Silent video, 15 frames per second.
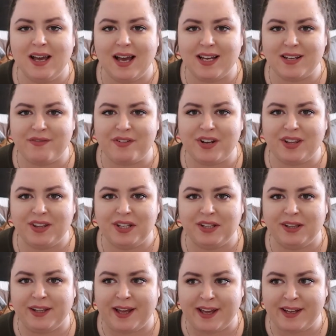I definitely
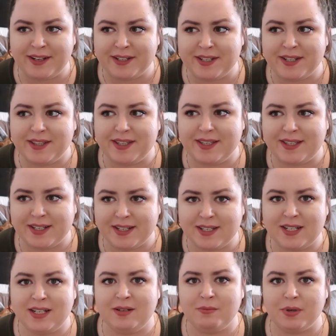liked the
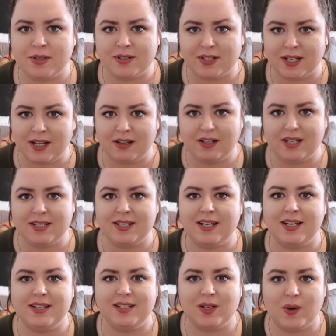16 personalities
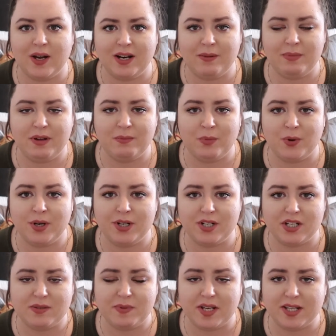test quite a bit more
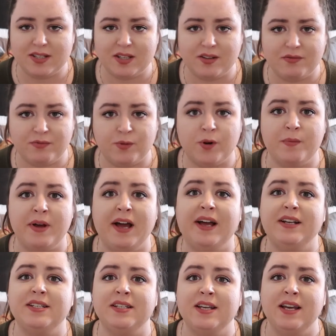just because of the
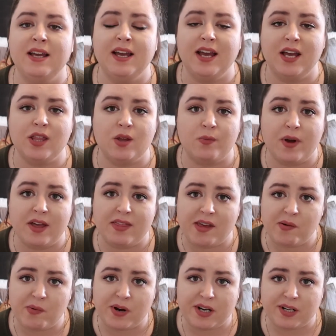format and the way
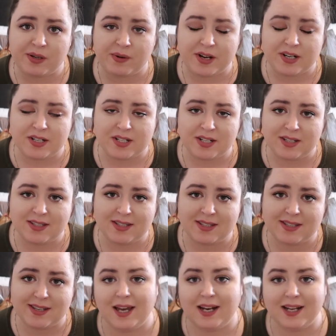they worded
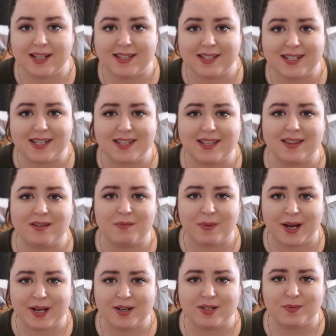questions. And I can see that the
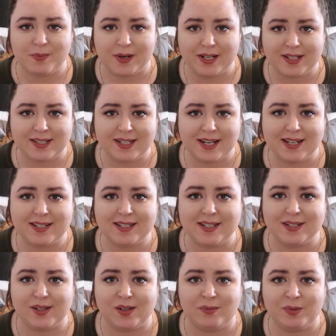Myers-Briggs test
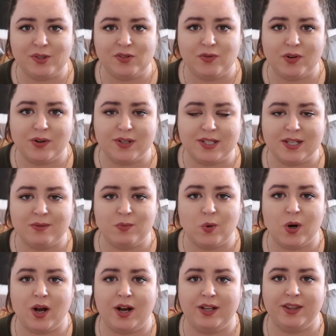is almost focusing
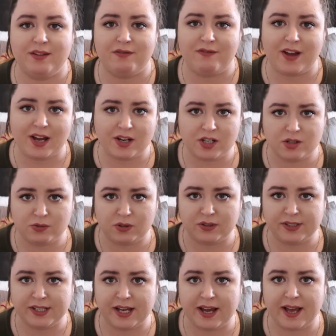more on the factual
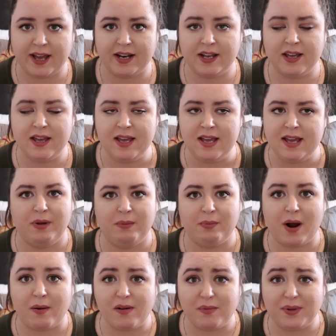side and
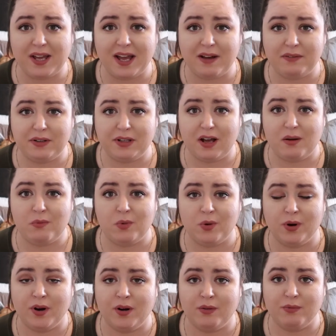probably have a lot
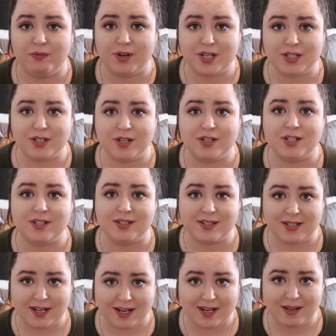more research and
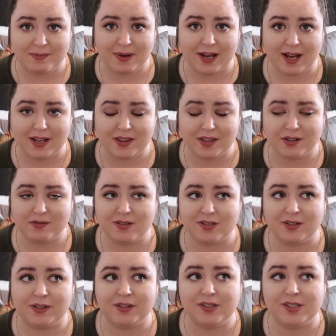study behind their
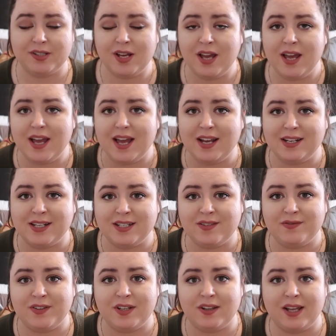results. It does
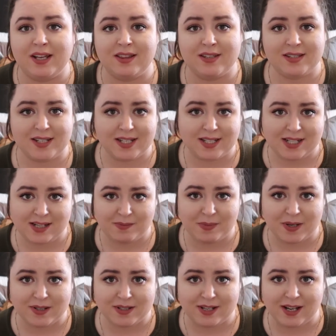feel like the 16
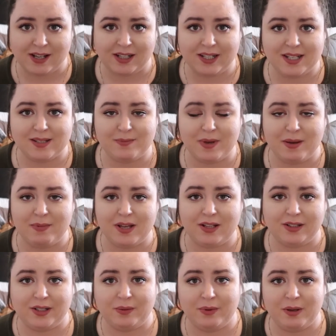personalities may be a
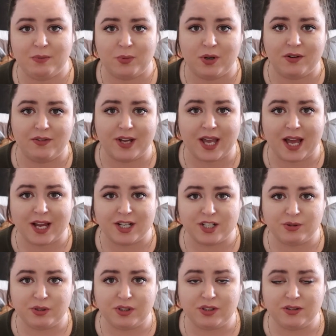little bit more of a
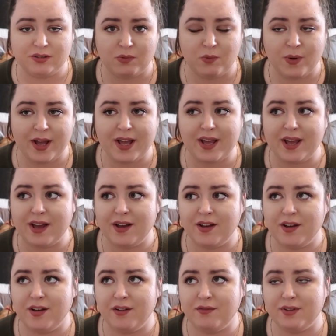casual way
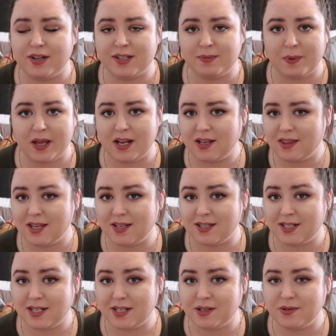of explaining things
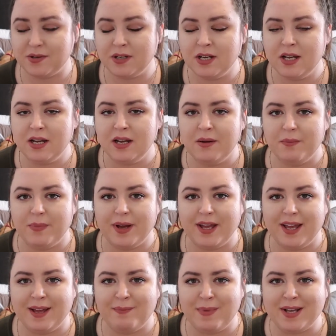to you,
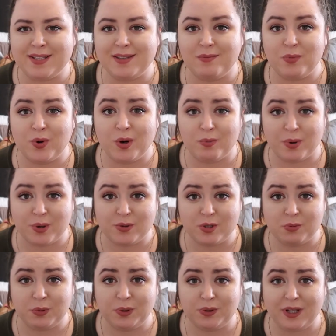but it makes it more
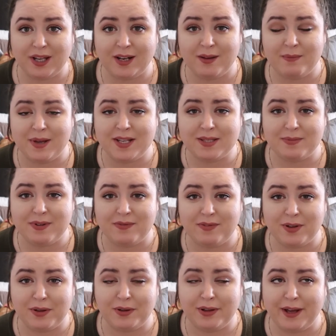approachable and it makes me
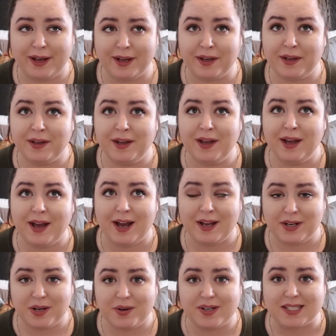feel like I
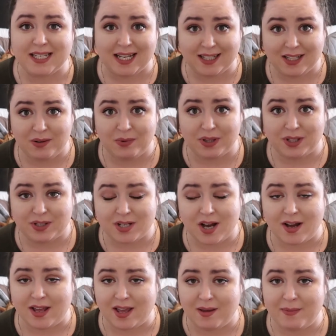know exactly what they're
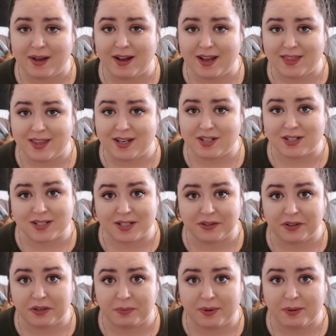talking about, I think just a
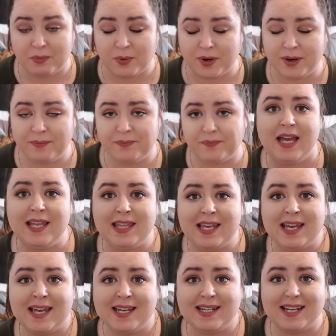little bit more. In the
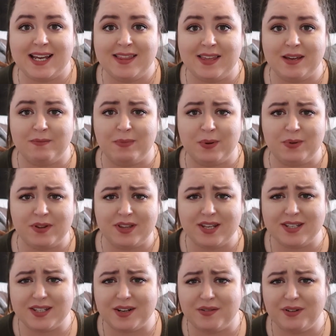end, I think both of
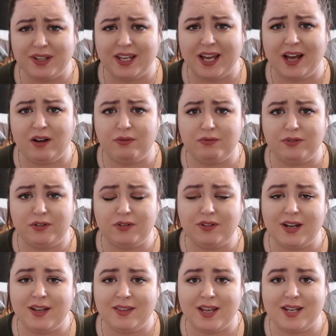these are really helpful
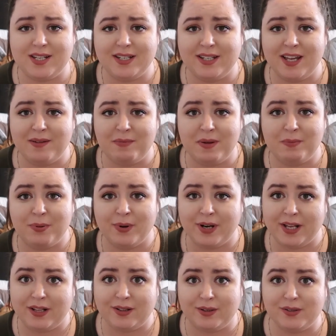and they did get me
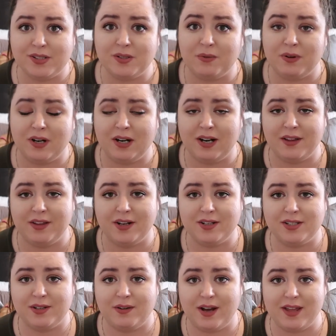pretty close to one another,
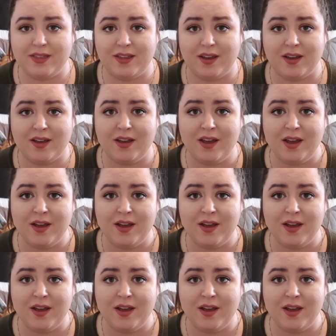so I think